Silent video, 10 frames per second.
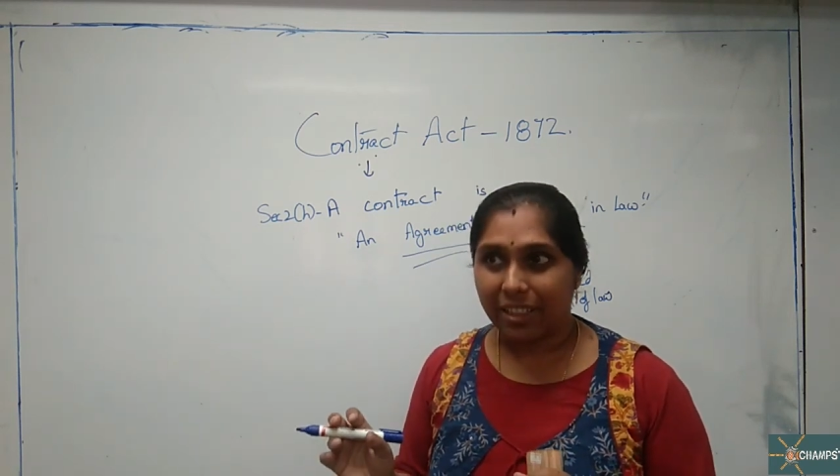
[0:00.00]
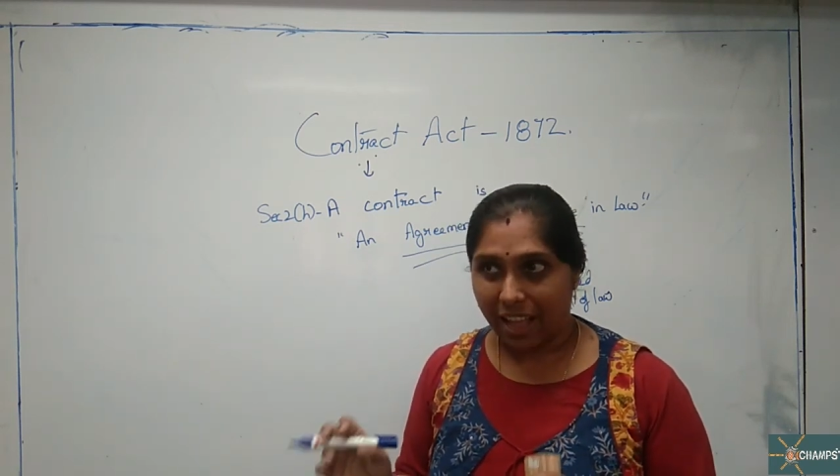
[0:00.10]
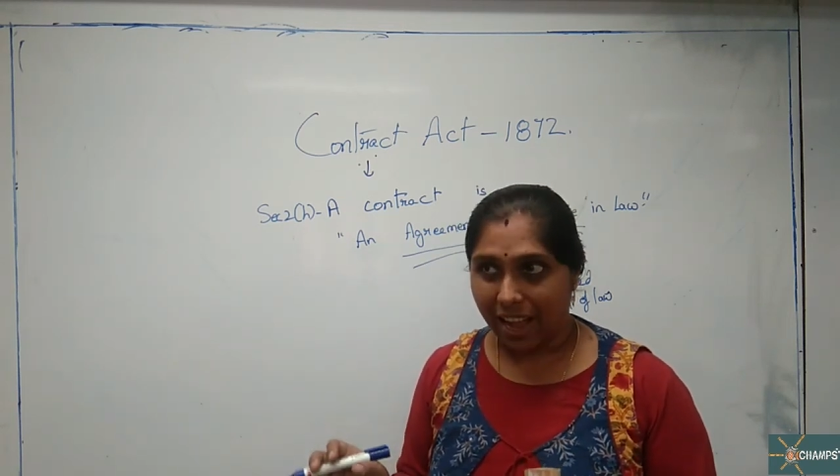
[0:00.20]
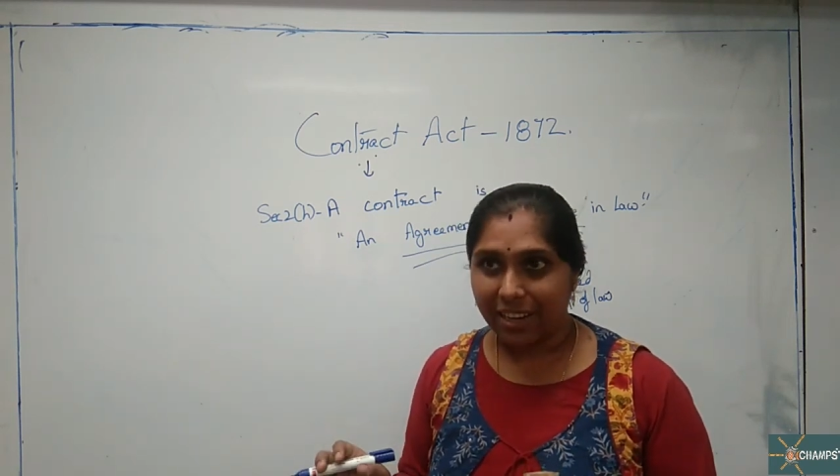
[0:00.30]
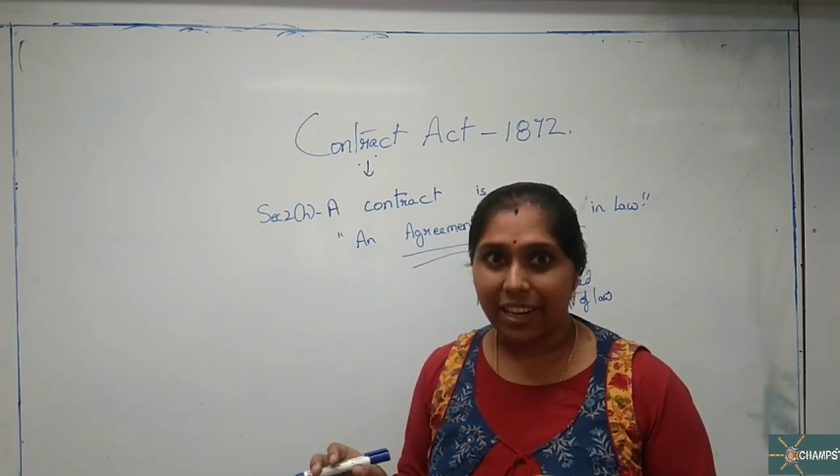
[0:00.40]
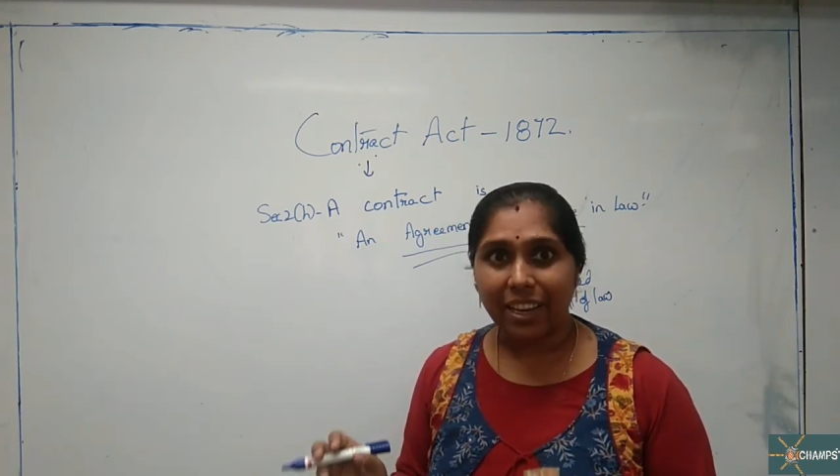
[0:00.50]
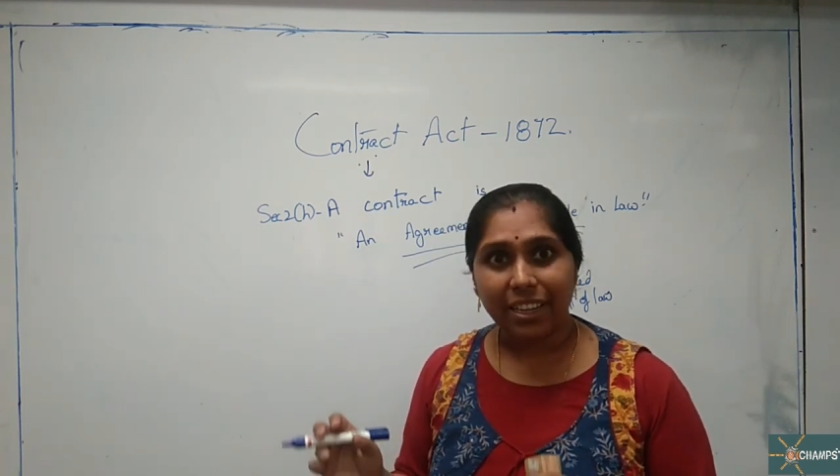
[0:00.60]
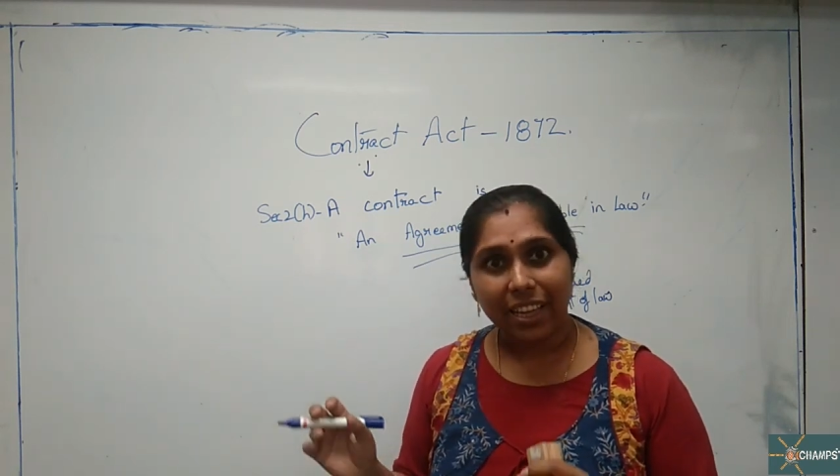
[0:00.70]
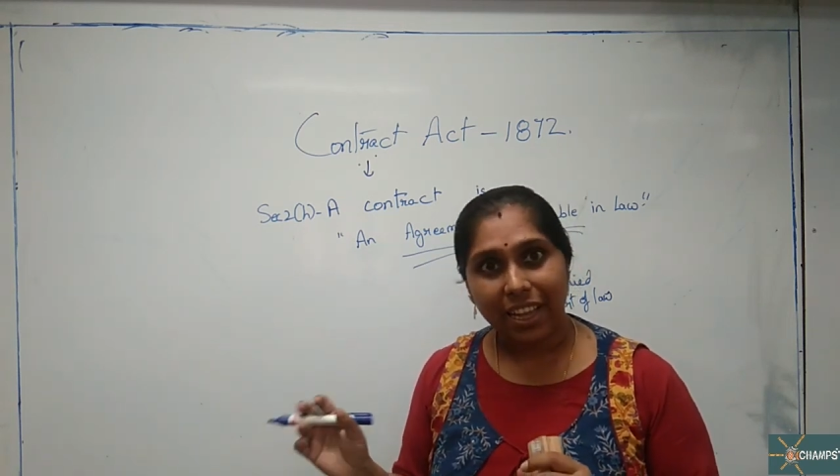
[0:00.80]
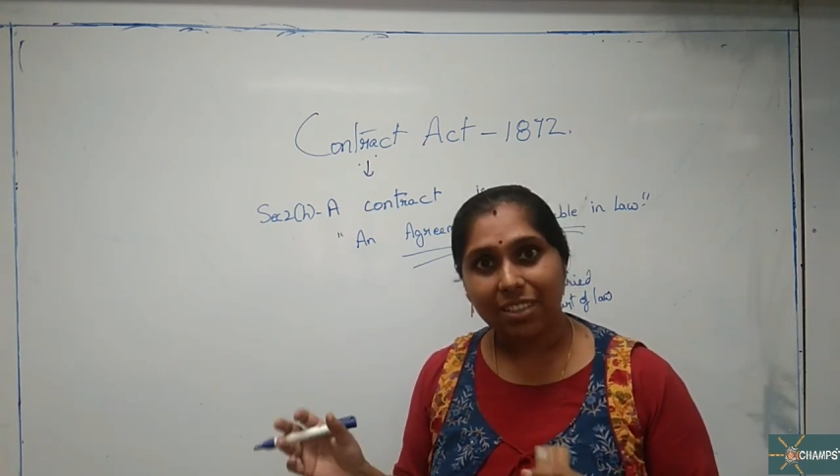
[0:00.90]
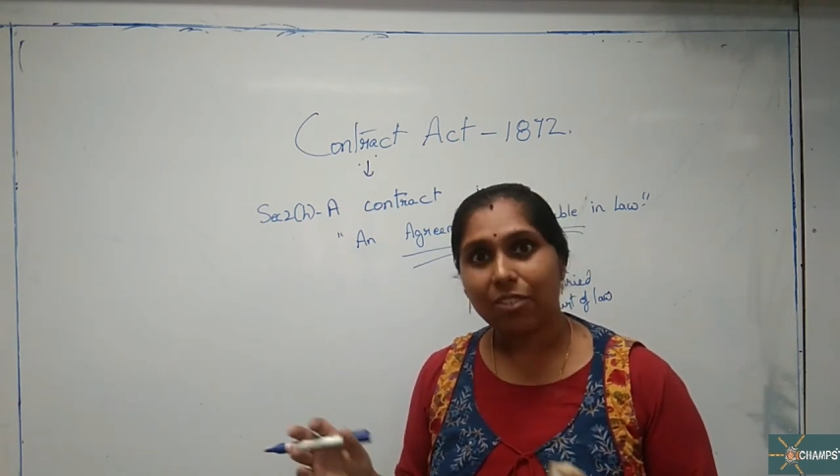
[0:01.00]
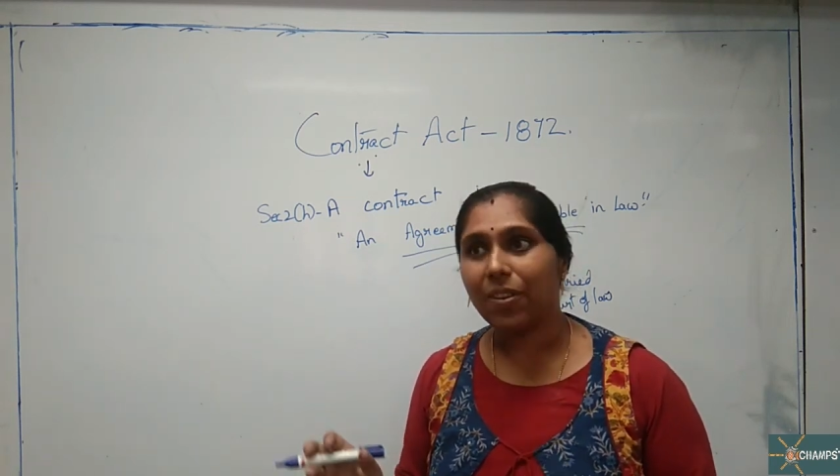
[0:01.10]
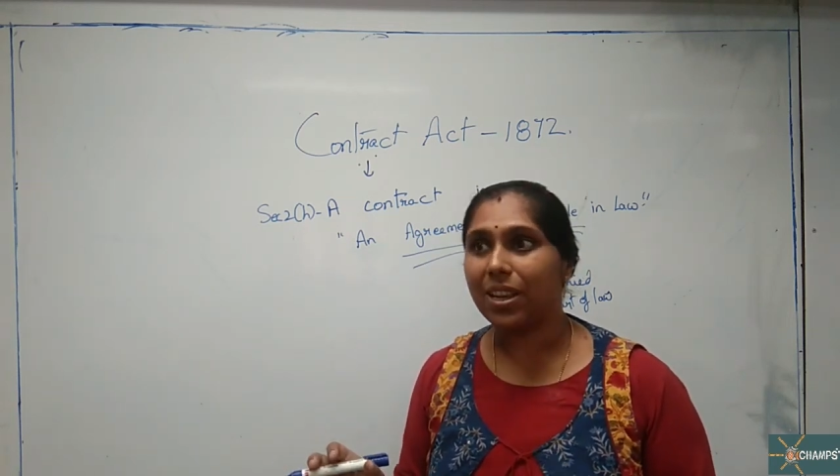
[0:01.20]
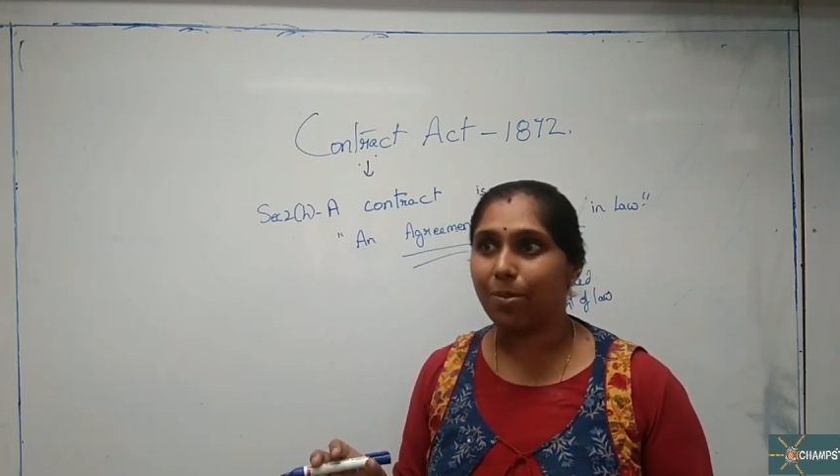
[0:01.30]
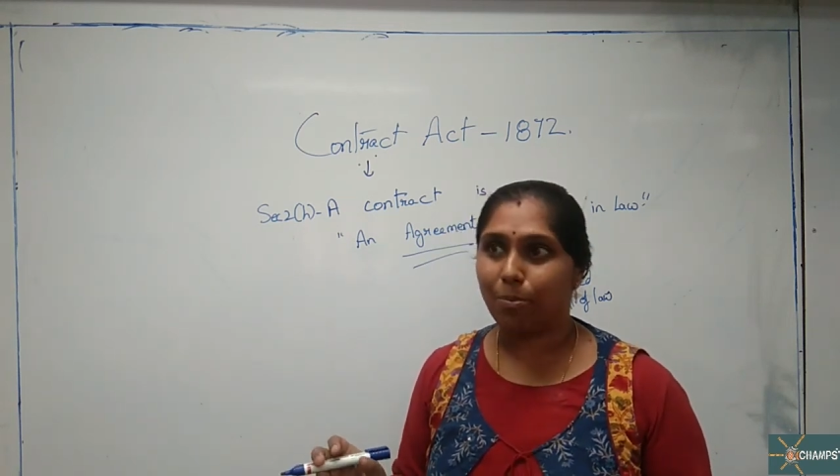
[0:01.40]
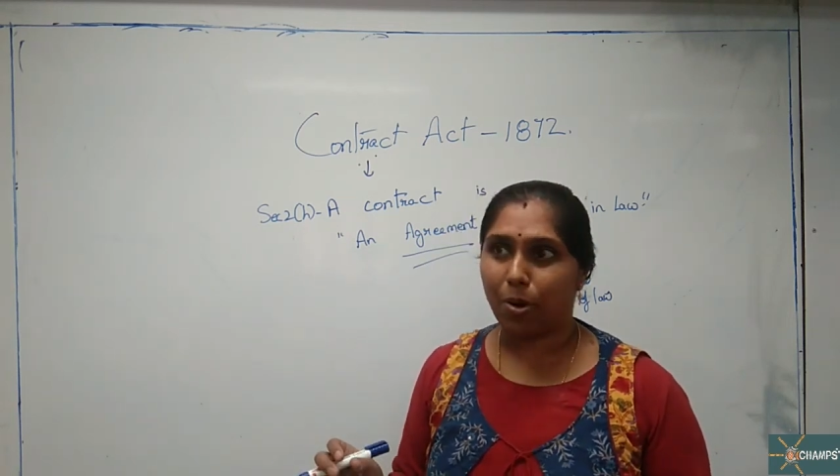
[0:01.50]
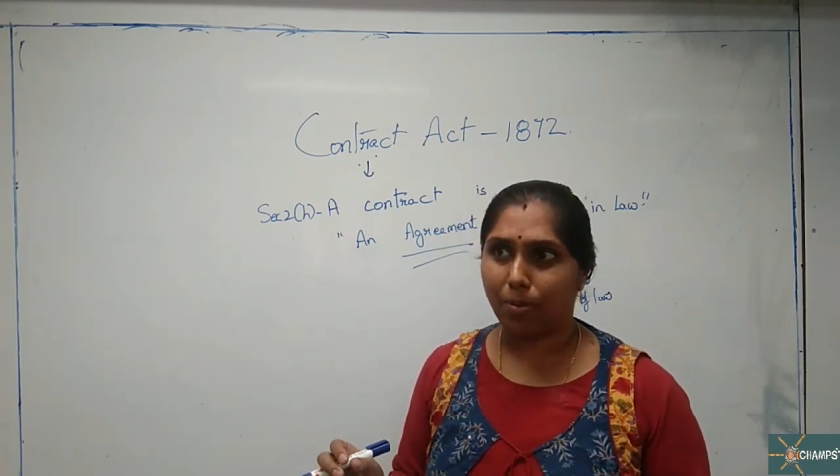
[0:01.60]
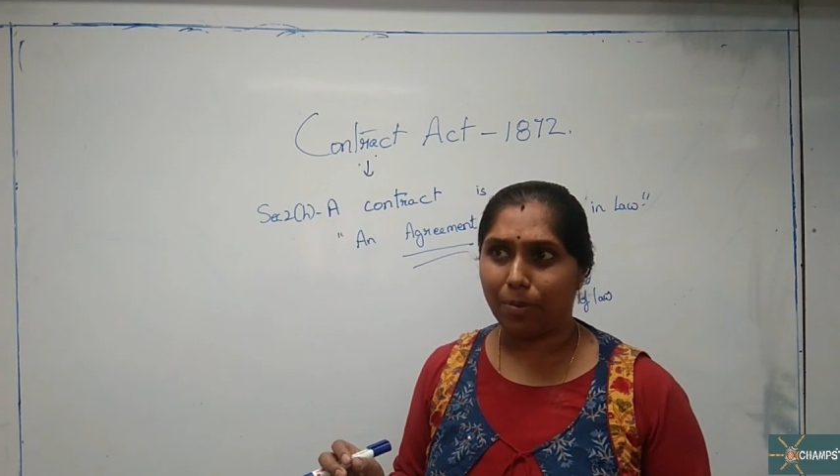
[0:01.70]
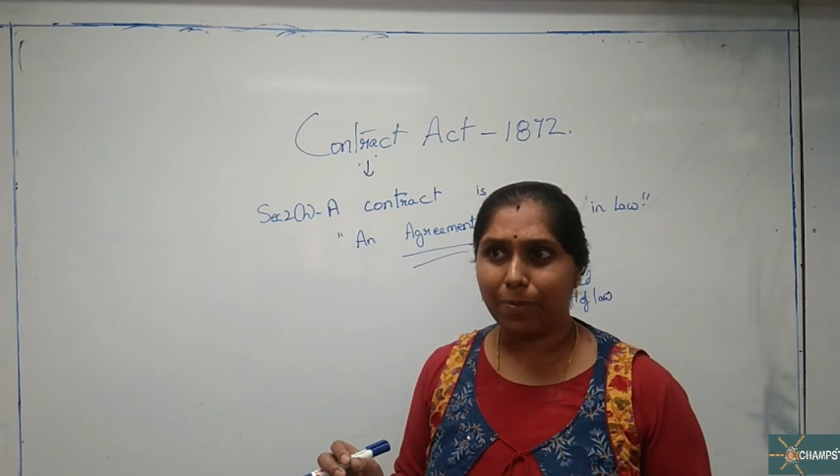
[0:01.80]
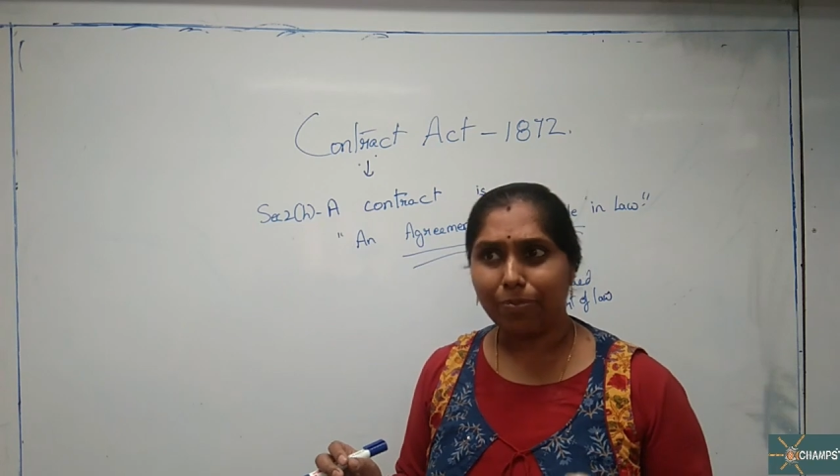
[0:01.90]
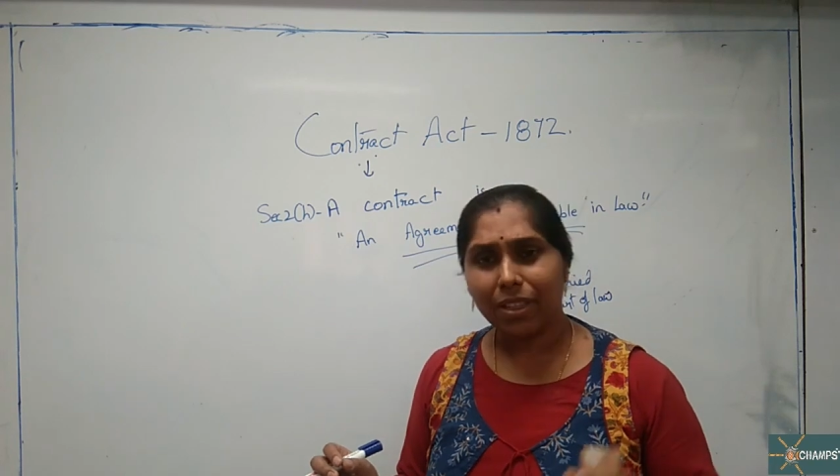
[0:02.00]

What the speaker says: that in case of any problem,